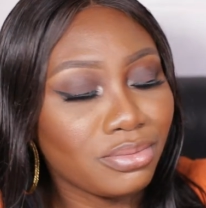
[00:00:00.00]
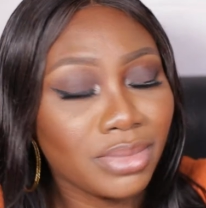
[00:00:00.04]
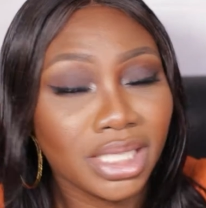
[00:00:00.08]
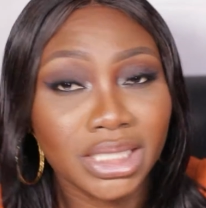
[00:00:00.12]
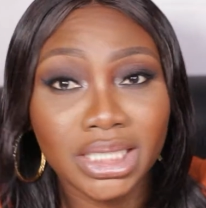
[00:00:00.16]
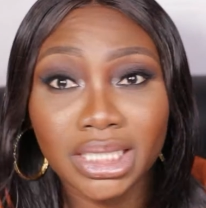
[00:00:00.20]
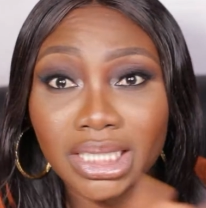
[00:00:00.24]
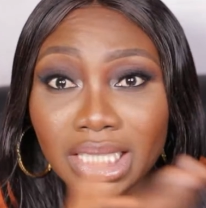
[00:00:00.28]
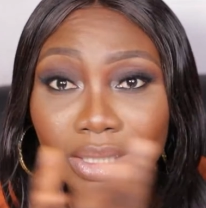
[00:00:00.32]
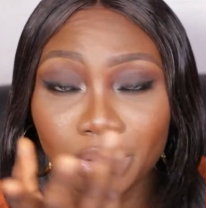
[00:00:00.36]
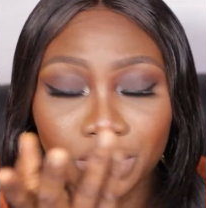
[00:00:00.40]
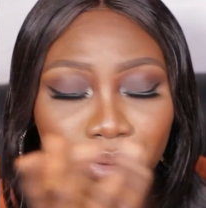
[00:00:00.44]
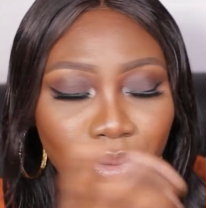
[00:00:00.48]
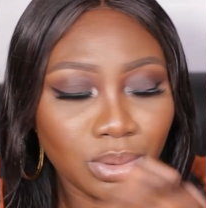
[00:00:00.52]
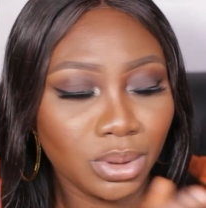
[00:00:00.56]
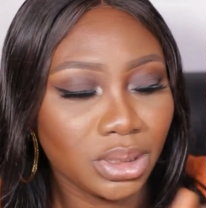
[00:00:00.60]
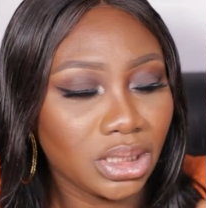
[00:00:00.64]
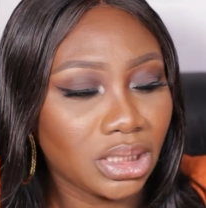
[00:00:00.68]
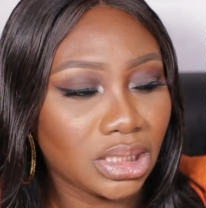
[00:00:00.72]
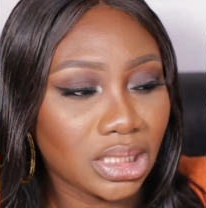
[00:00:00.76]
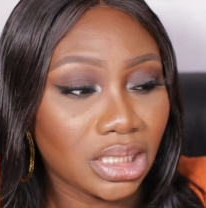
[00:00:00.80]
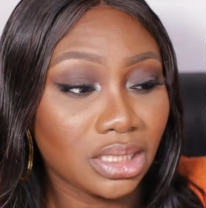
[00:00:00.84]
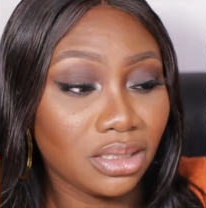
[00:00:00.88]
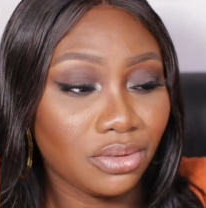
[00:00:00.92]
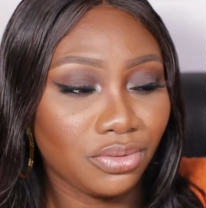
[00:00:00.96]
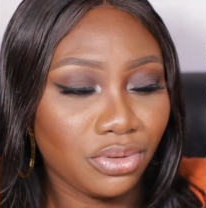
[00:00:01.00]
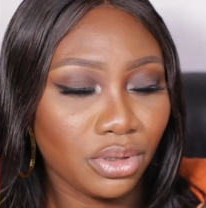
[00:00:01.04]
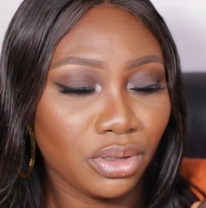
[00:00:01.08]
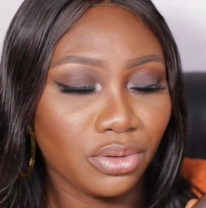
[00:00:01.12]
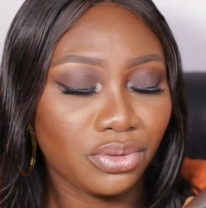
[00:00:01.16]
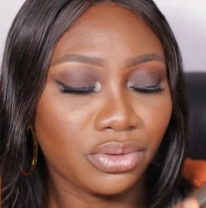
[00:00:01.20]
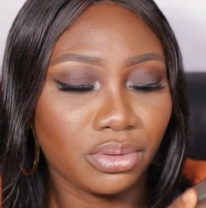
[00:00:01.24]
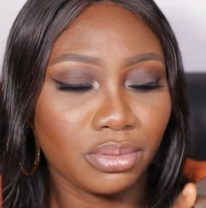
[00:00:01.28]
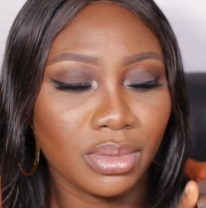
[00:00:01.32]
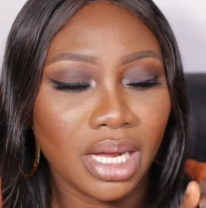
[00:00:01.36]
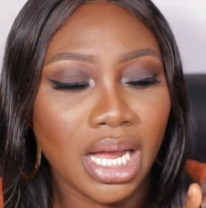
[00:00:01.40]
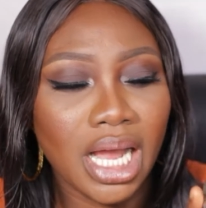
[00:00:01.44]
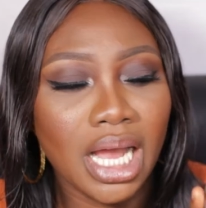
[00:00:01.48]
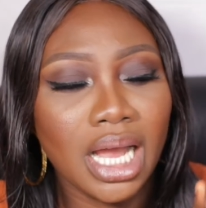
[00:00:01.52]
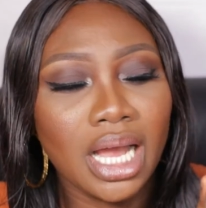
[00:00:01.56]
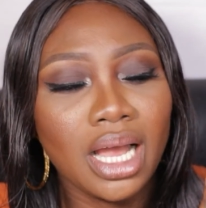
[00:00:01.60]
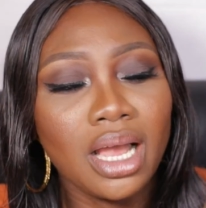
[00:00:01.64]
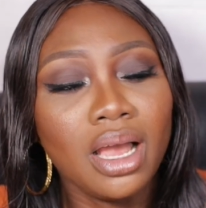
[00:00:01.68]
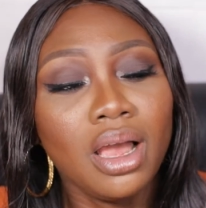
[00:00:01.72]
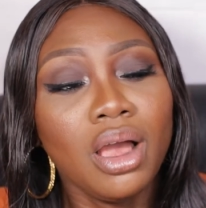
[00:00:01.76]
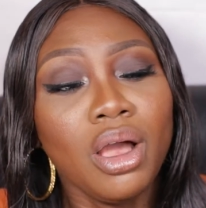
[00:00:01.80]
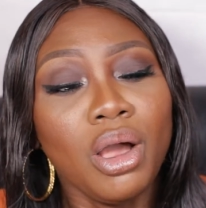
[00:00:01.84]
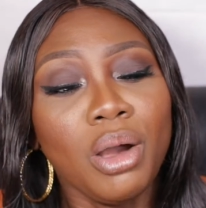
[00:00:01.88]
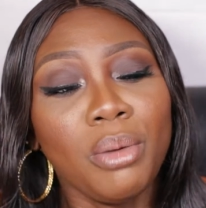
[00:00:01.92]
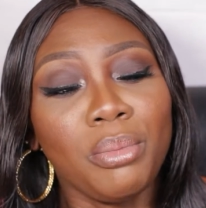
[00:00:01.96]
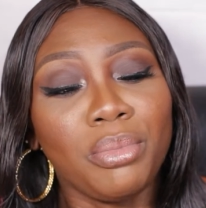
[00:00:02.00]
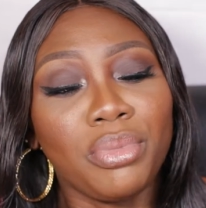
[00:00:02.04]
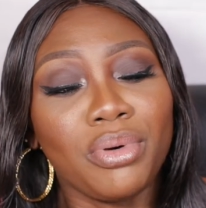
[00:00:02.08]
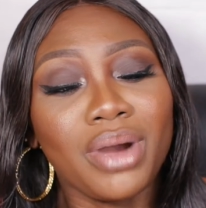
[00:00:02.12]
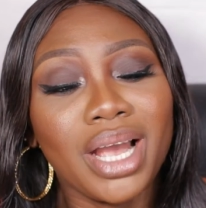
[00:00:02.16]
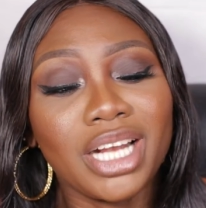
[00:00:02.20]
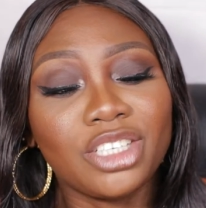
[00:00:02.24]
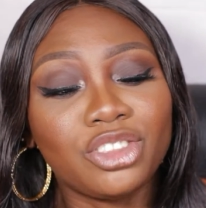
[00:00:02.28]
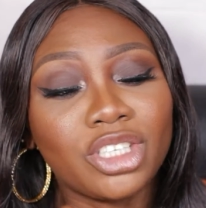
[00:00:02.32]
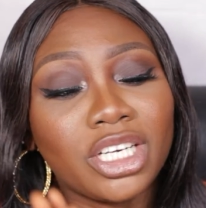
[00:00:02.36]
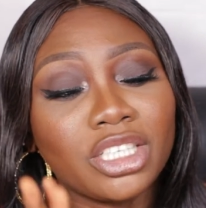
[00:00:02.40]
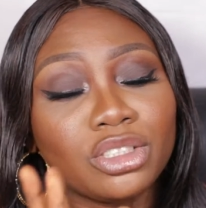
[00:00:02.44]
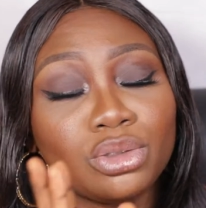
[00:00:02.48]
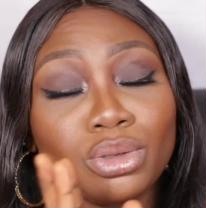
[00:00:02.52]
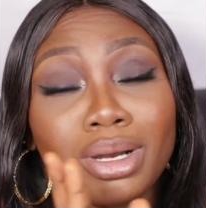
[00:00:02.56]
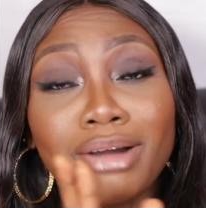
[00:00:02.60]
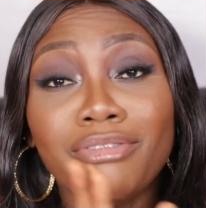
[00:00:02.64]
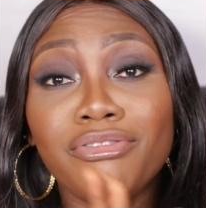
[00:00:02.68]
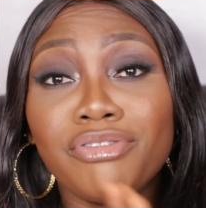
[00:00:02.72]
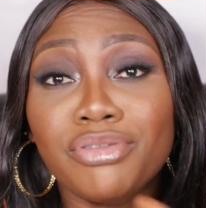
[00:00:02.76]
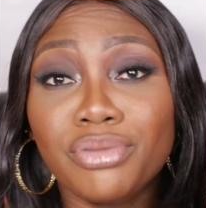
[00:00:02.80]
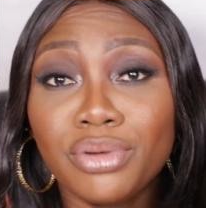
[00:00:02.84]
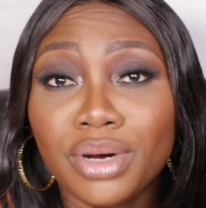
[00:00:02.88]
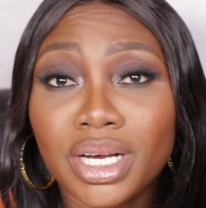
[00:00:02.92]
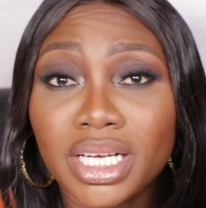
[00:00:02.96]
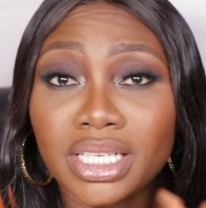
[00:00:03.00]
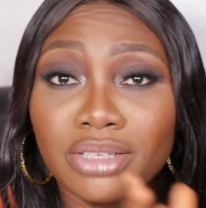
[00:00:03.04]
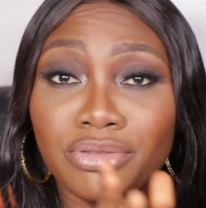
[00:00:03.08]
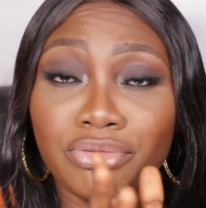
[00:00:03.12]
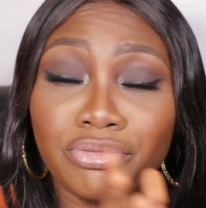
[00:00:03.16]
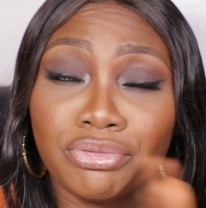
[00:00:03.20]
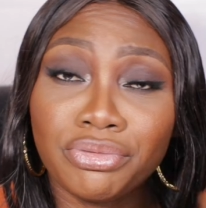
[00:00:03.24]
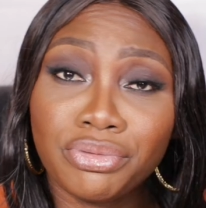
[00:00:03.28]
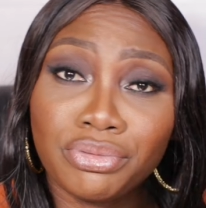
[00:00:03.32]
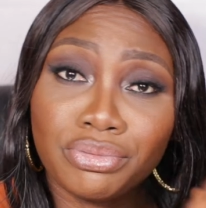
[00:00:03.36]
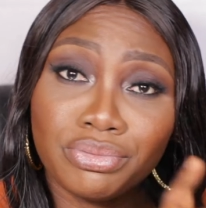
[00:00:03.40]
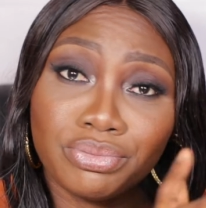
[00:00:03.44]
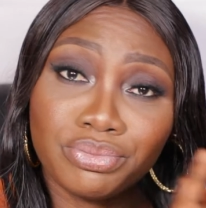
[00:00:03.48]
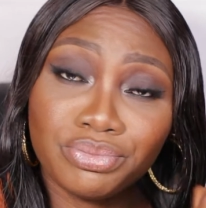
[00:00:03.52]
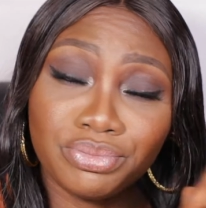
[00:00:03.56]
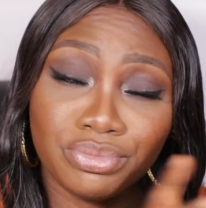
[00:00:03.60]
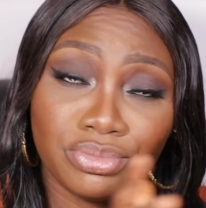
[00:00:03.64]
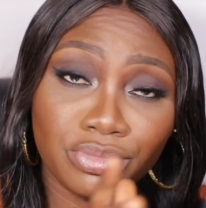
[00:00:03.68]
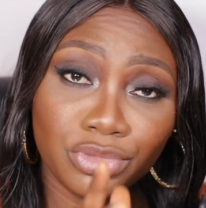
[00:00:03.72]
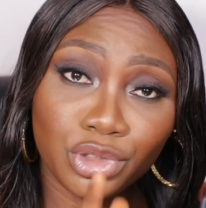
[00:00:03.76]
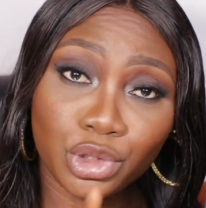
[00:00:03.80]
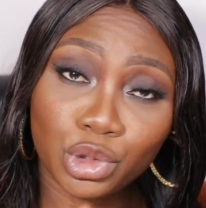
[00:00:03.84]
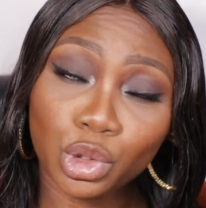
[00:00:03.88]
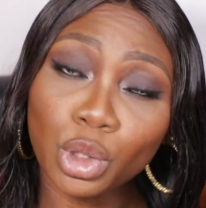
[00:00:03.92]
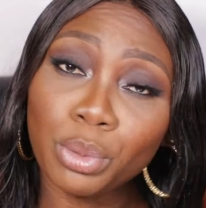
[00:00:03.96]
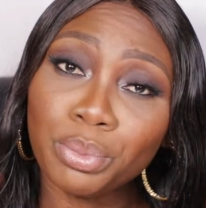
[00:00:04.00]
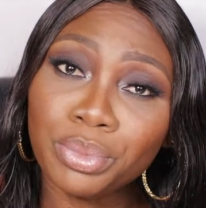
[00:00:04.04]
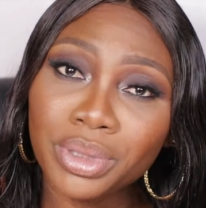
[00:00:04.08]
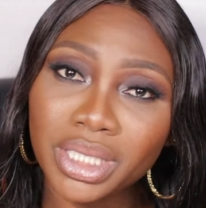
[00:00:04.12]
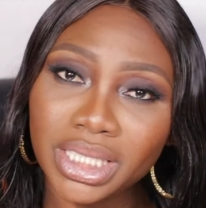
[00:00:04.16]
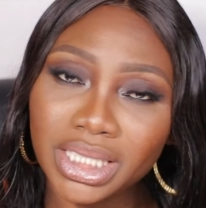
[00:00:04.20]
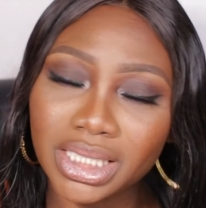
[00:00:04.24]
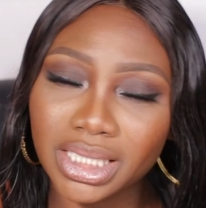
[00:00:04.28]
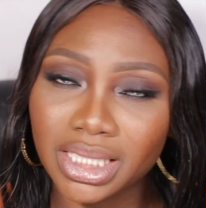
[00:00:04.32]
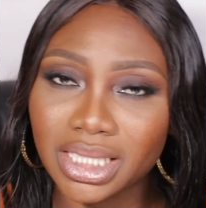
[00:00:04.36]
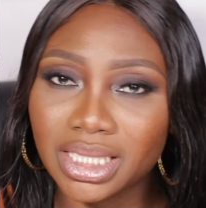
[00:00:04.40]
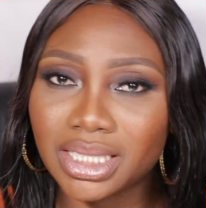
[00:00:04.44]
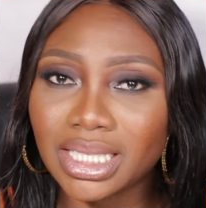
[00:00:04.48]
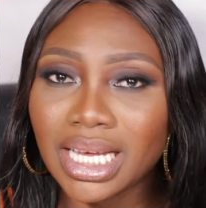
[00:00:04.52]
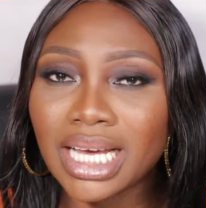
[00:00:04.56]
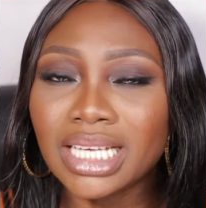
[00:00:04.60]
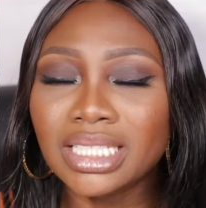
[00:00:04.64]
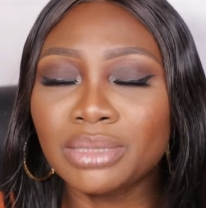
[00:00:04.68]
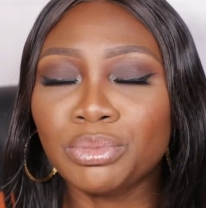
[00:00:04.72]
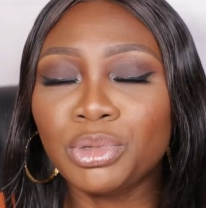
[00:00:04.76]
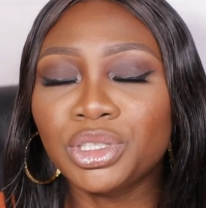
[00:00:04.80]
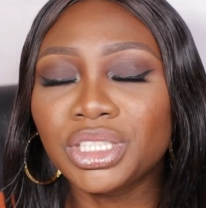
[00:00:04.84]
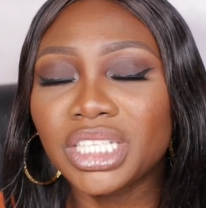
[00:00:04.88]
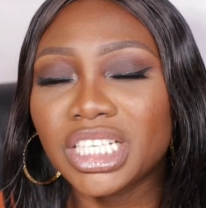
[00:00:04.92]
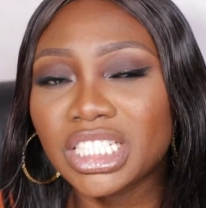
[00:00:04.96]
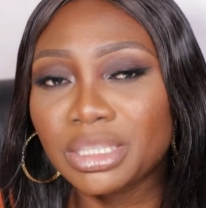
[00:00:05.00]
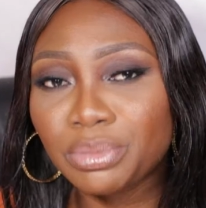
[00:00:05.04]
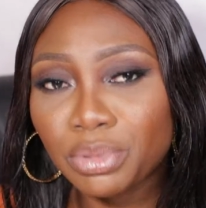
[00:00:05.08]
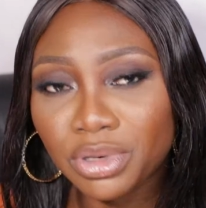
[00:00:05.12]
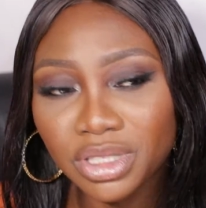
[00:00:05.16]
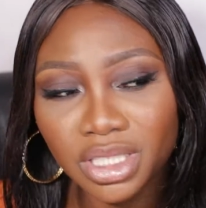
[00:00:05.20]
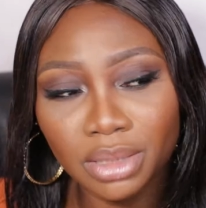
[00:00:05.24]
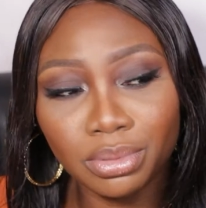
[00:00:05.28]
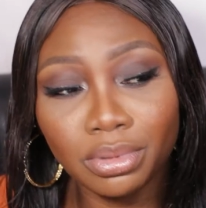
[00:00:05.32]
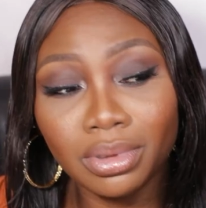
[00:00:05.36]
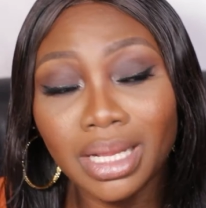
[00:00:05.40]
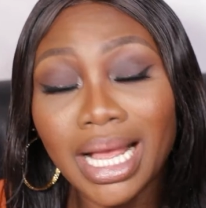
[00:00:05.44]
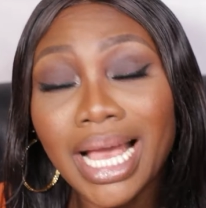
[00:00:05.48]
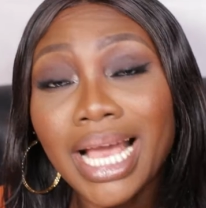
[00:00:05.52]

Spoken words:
My daughter was holding and it fell from her, but I try to avoid dropping this as much as possible.